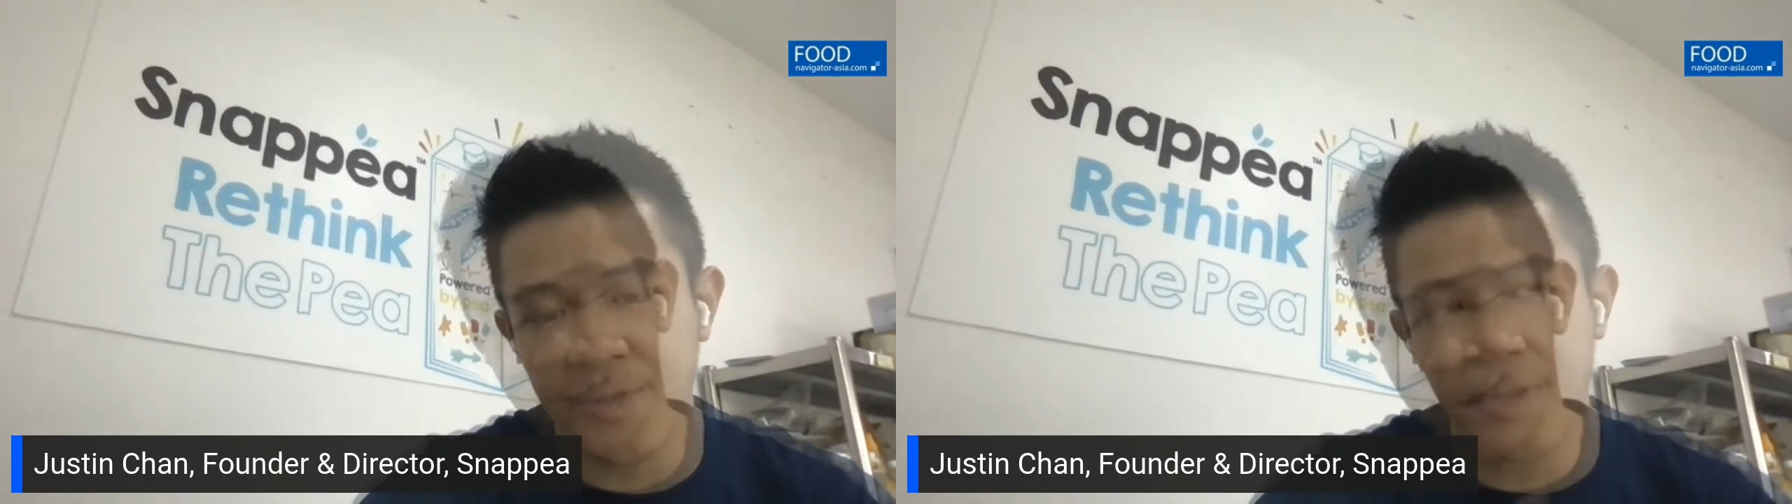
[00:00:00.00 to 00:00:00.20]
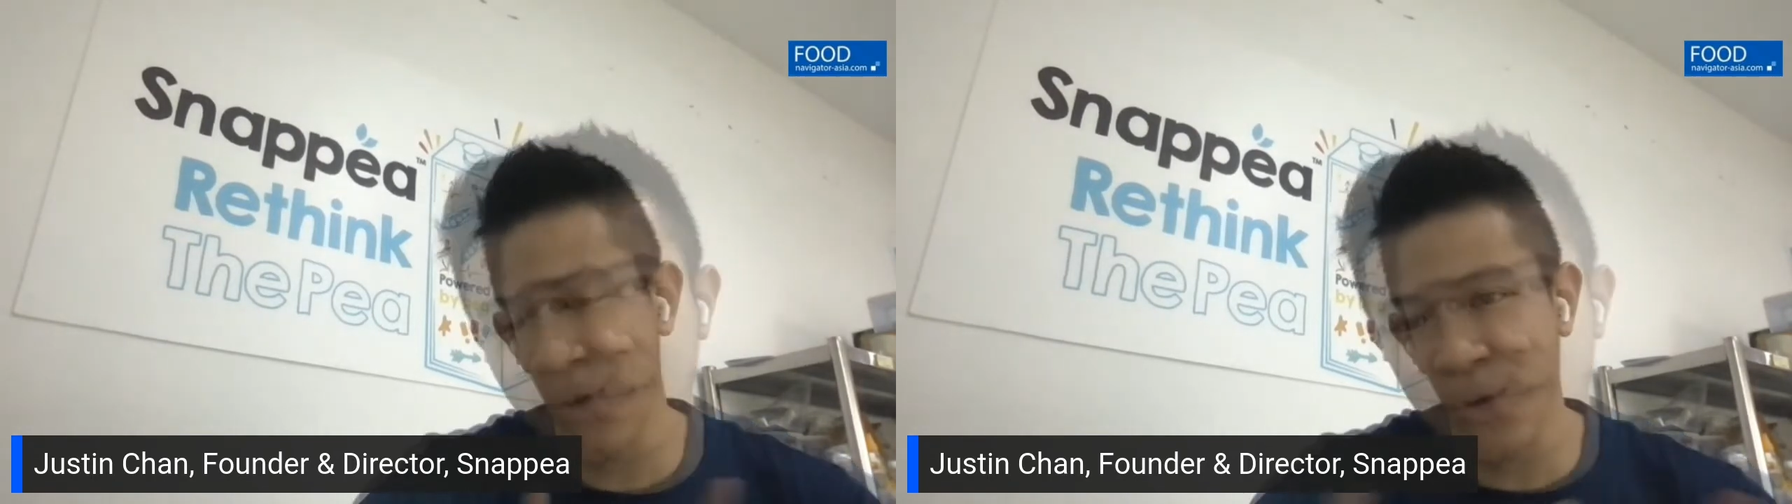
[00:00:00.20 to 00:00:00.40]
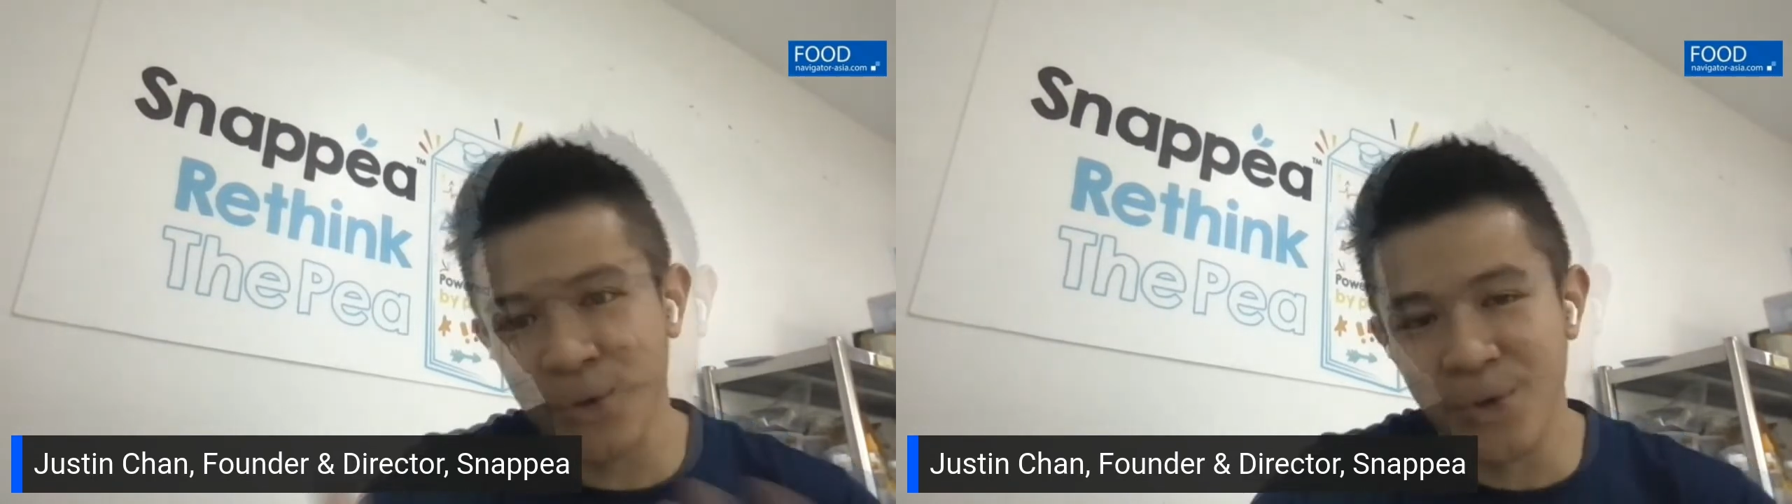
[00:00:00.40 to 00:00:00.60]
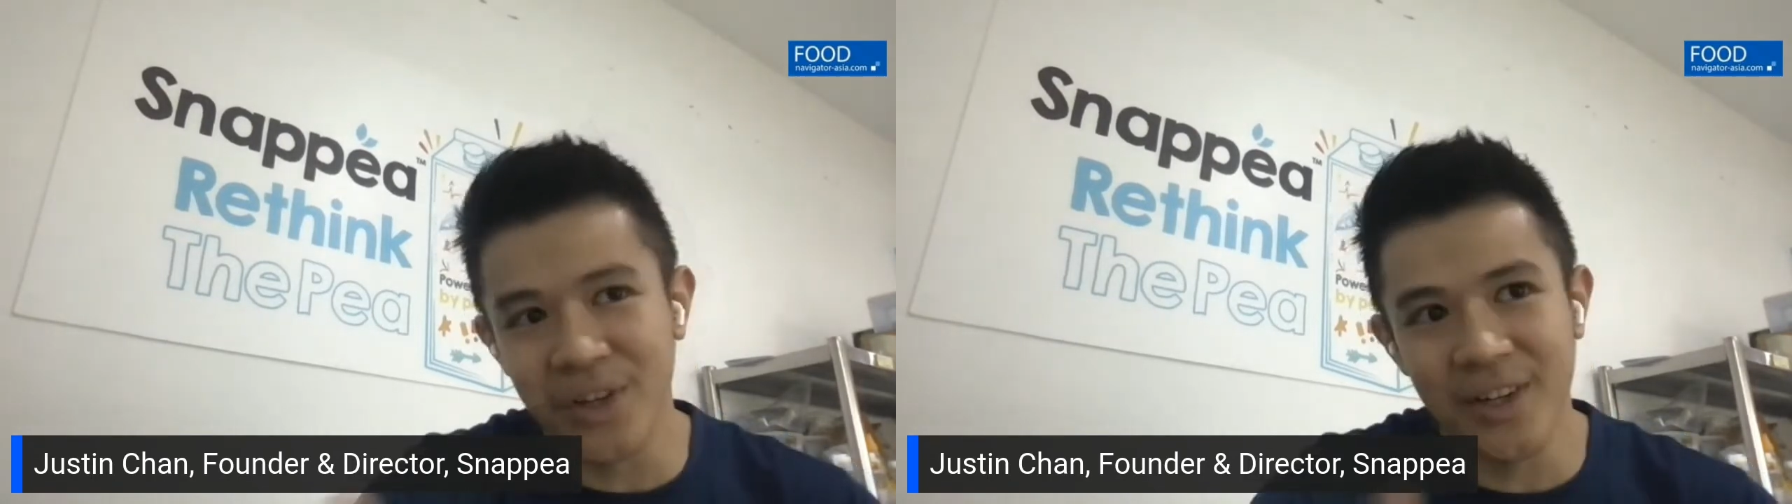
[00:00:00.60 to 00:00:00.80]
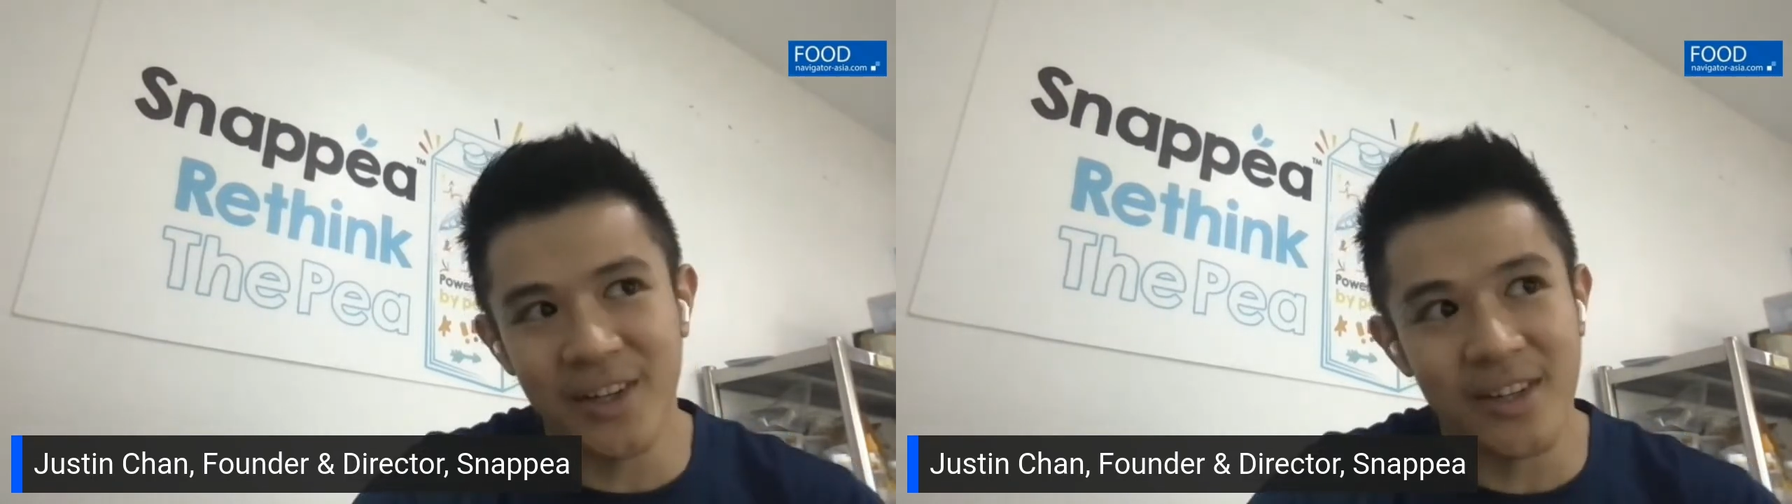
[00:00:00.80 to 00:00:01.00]
If you
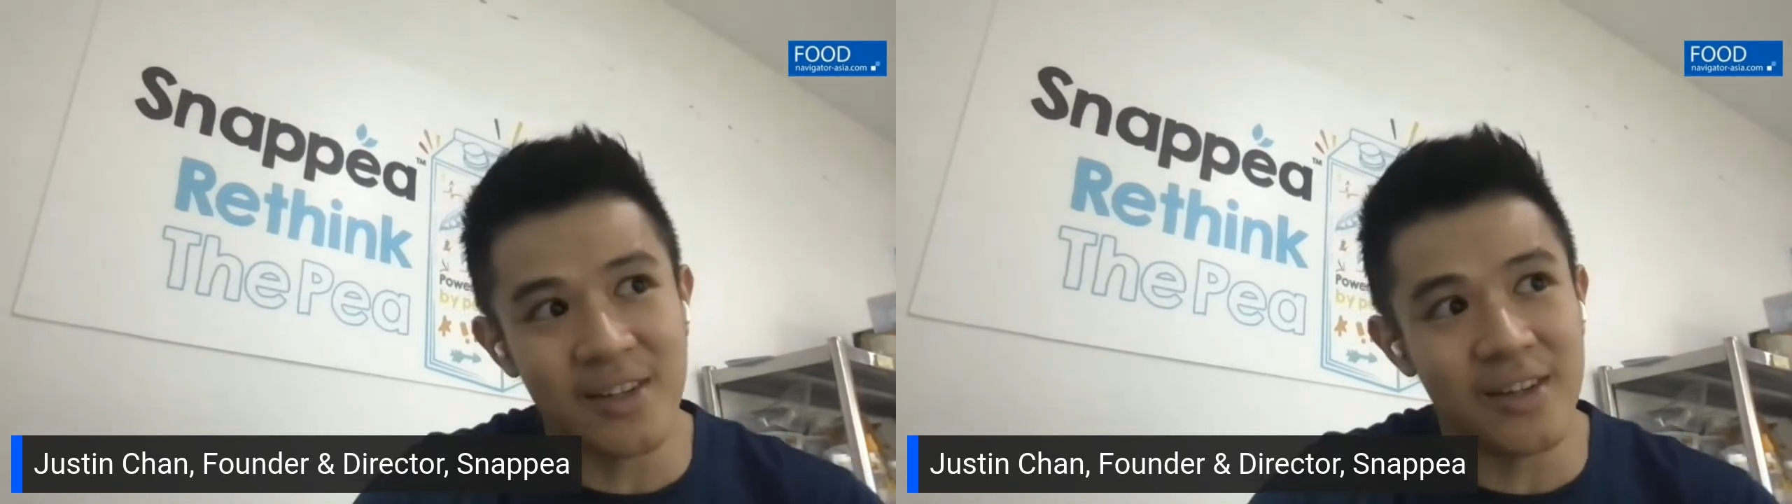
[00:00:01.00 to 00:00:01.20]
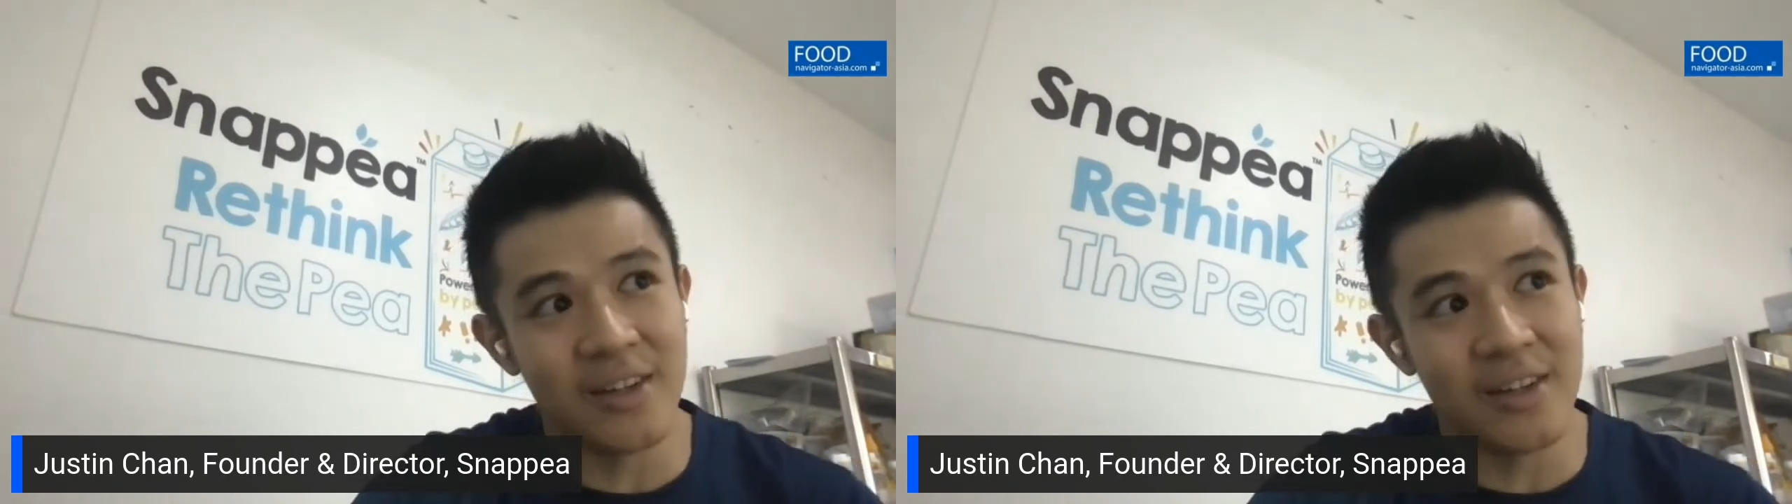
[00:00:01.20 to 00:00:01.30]
Google it,